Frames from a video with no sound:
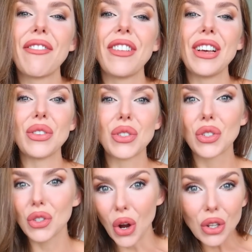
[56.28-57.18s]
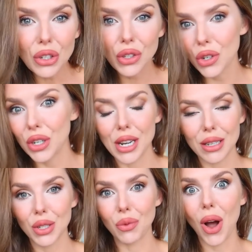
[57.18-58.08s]
feels so
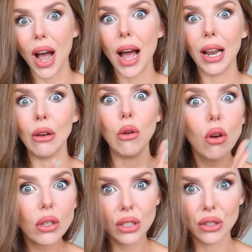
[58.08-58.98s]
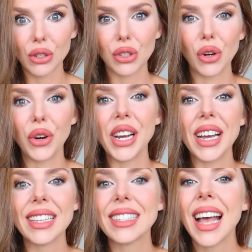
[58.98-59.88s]
luxurious to wear. It looks
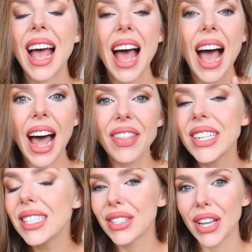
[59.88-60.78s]
luxurious. And this